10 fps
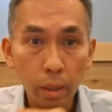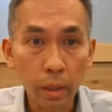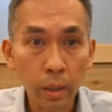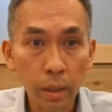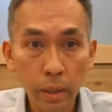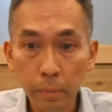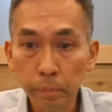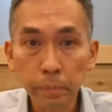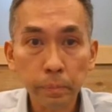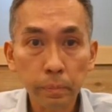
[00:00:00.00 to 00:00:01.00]

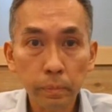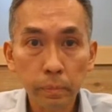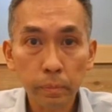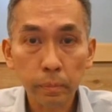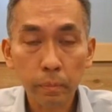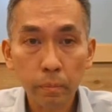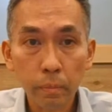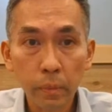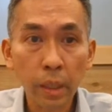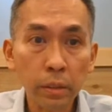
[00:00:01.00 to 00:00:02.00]
Um,
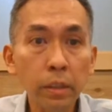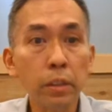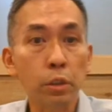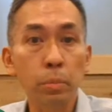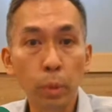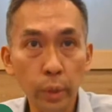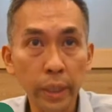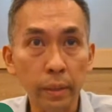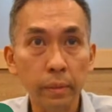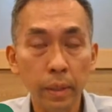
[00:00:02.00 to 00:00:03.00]
Next thing is smoking.